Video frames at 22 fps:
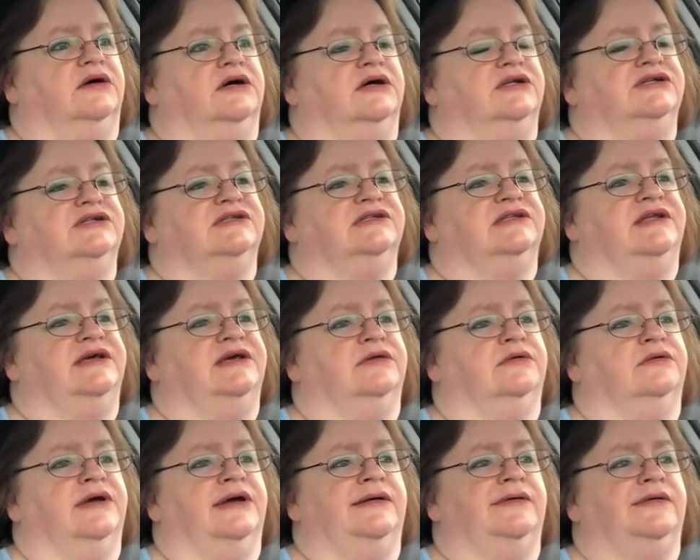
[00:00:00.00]
I just laid
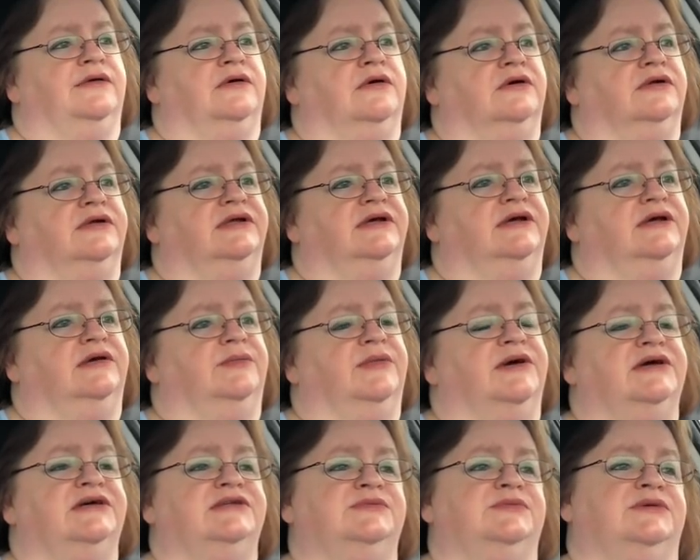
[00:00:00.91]
around all day.
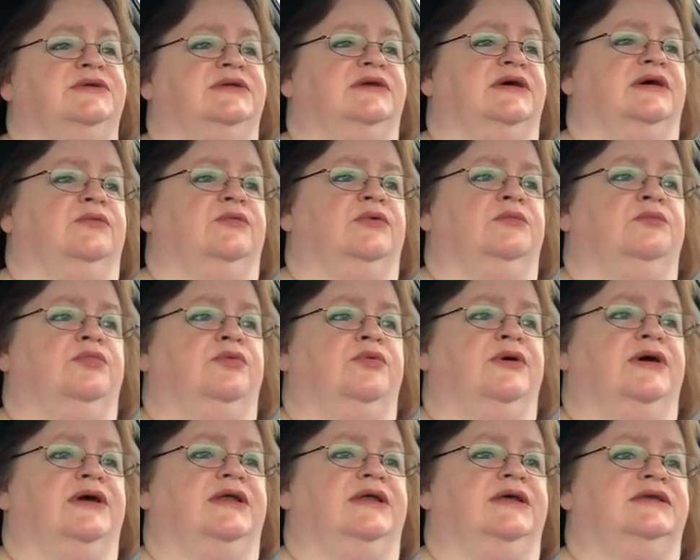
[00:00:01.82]
My husband, at one
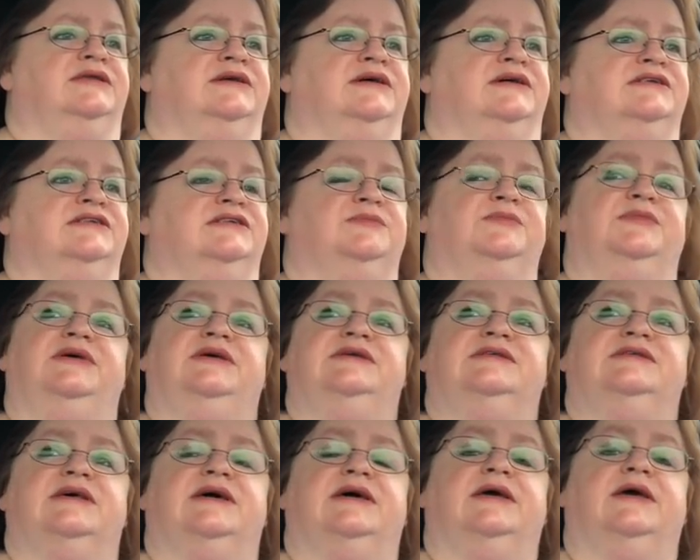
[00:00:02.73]
point, he texted me,
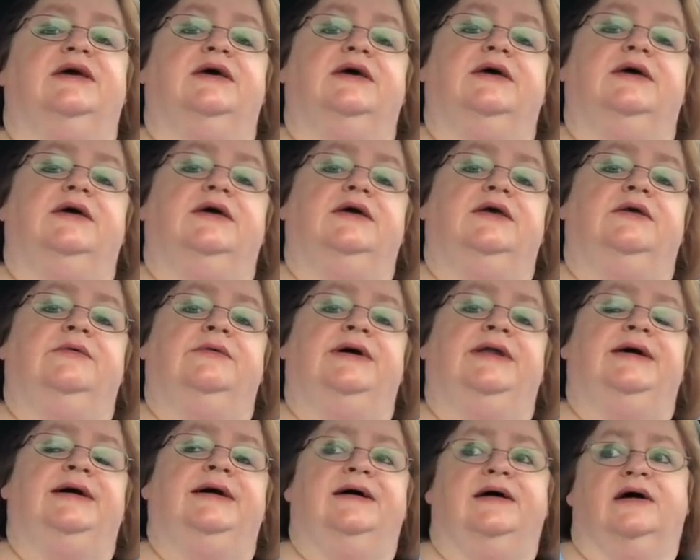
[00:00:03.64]
he's like, you
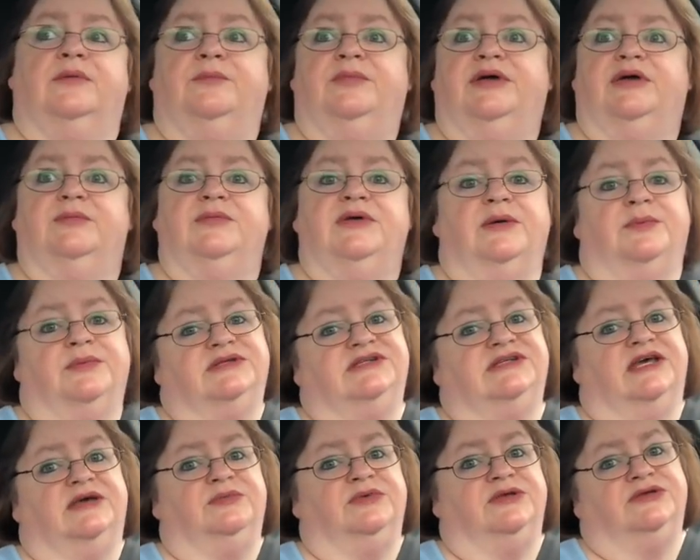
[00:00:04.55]
want to come pick me up and
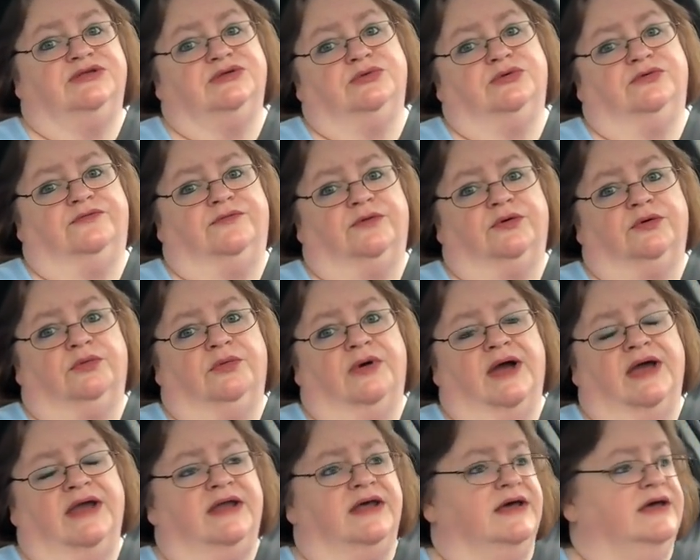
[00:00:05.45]
take me for a
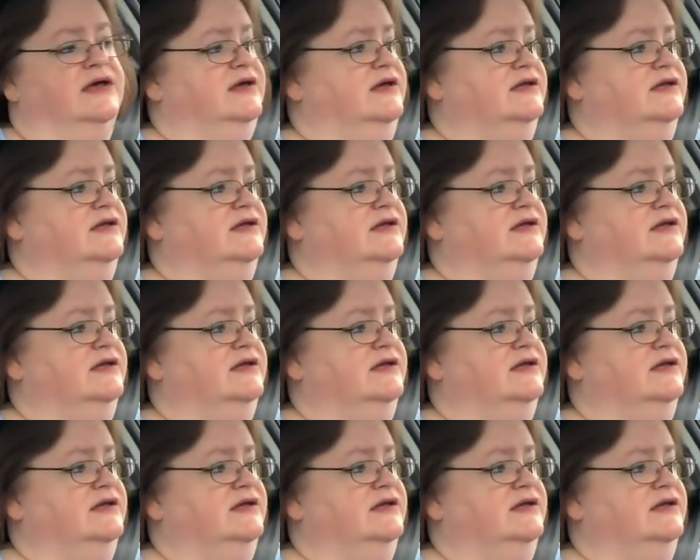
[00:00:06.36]
ride?